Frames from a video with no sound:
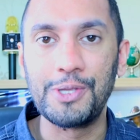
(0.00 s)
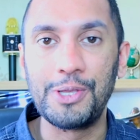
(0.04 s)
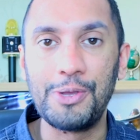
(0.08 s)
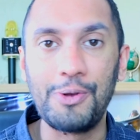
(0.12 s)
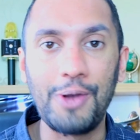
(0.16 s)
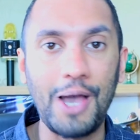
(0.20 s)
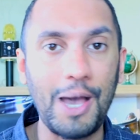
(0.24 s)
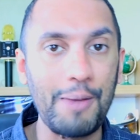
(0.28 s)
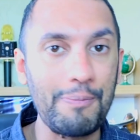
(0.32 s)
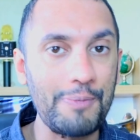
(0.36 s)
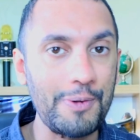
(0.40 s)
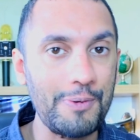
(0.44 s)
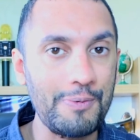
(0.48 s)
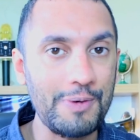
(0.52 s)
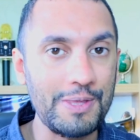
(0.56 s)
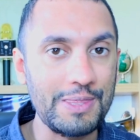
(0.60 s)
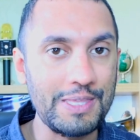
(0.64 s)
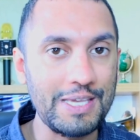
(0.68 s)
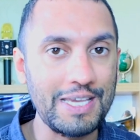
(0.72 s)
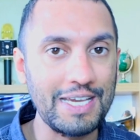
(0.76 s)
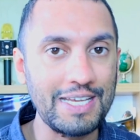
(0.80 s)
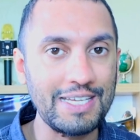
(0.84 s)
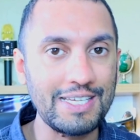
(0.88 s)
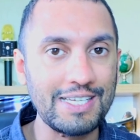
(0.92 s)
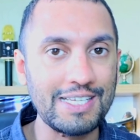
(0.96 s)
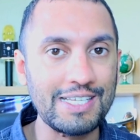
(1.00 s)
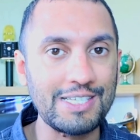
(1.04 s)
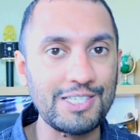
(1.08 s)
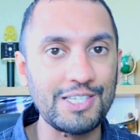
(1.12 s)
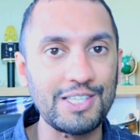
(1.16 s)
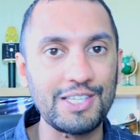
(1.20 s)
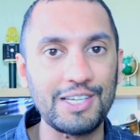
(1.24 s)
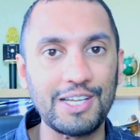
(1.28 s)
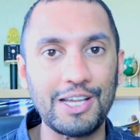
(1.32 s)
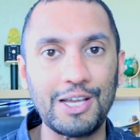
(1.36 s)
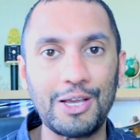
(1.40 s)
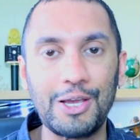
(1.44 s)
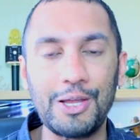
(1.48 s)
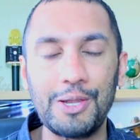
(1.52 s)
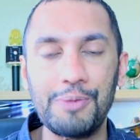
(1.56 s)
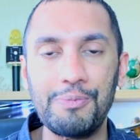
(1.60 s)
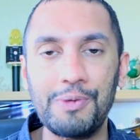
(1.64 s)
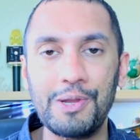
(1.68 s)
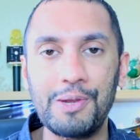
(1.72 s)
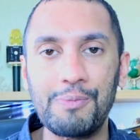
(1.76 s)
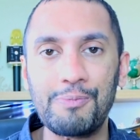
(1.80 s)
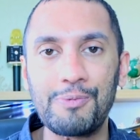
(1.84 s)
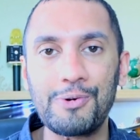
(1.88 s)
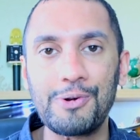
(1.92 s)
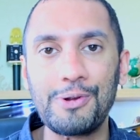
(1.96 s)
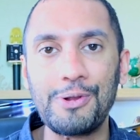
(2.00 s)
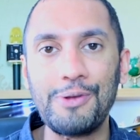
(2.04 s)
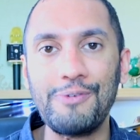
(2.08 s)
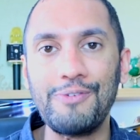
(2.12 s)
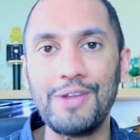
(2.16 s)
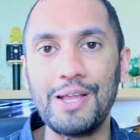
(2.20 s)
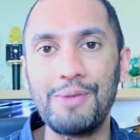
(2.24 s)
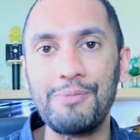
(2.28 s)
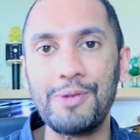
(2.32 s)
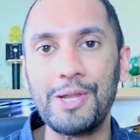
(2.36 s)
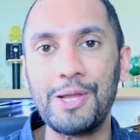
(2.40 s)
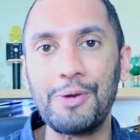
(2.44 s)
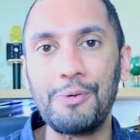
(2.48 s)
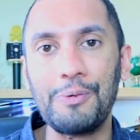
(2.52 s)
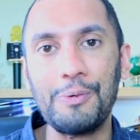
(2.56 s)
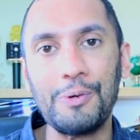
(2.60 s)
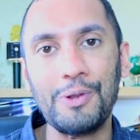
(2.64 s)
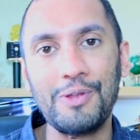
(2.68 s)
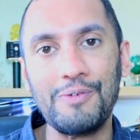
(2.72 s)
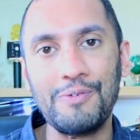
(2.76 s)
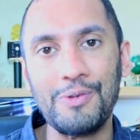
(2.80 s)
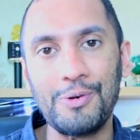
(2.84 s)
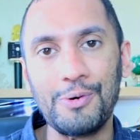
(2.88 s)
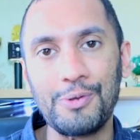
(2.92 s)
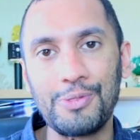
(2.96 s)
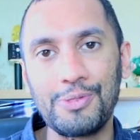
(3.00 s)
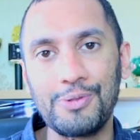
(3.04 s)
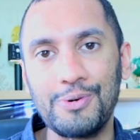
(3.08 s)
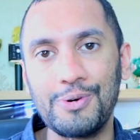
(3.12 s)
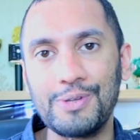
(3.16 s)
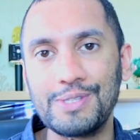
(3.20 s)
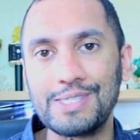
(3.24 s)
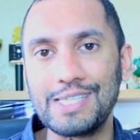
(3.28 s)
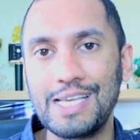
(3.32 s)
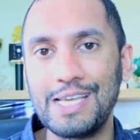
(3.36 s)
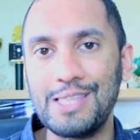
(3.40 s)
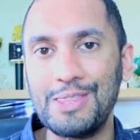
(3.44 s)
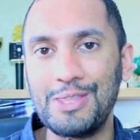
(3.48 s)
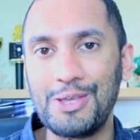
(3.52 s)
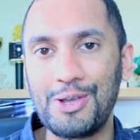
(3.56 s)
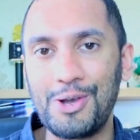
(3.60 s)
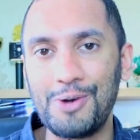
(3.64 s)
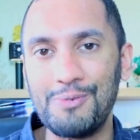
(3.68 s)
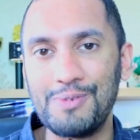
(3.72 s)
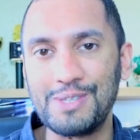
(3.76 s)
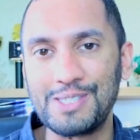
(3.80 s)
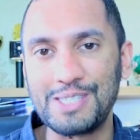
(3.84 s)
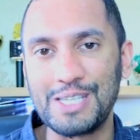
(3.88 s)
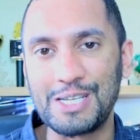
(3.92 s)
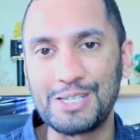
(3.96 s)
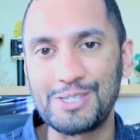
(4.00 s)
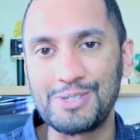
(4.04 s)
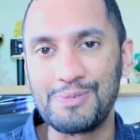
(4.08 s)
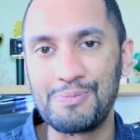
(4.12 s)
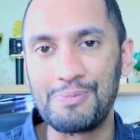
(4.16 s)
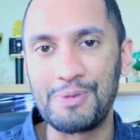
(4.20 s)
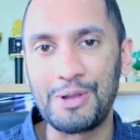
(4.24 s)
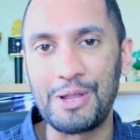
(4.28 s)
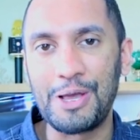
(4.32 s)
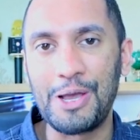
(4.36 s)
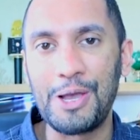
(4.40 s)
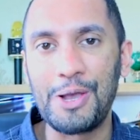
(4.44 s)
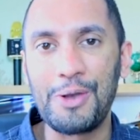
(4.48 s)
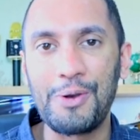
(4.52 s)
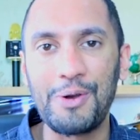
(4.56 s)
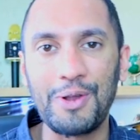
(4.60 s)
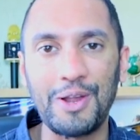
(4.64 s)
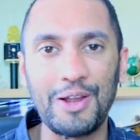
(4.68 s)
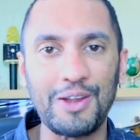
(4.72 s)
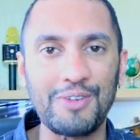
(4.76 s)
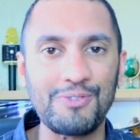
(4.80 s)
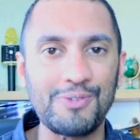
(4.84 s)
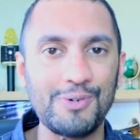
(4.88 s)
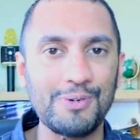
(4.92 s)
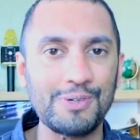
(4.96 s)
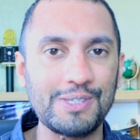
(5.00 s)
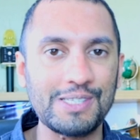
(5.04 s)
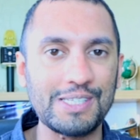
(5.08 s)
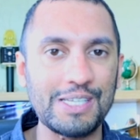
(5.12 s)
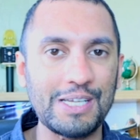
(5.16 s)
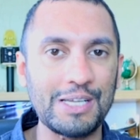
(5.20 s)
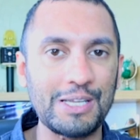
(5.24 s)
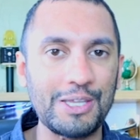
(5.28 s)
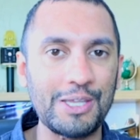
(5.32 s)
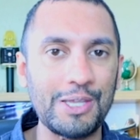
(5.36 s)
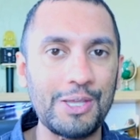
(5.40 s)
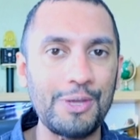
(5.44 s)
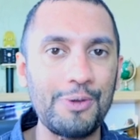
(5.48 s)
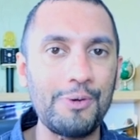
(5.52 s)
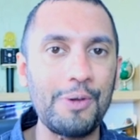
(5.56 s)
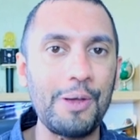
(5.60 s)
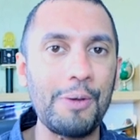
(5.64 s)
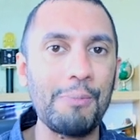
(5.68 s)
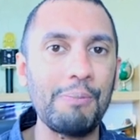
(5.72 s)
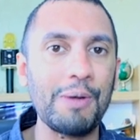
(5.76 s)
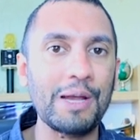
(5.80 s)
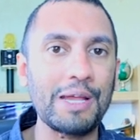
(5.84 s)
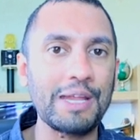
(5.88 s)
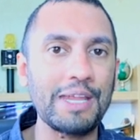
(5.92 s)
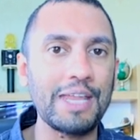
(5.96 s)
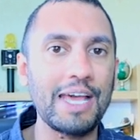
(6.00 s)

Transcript: Are you happy with the ending? Do you think it could have been improved? Let me know all of your thoughts in the comment section below, and I look forward to seeing you in my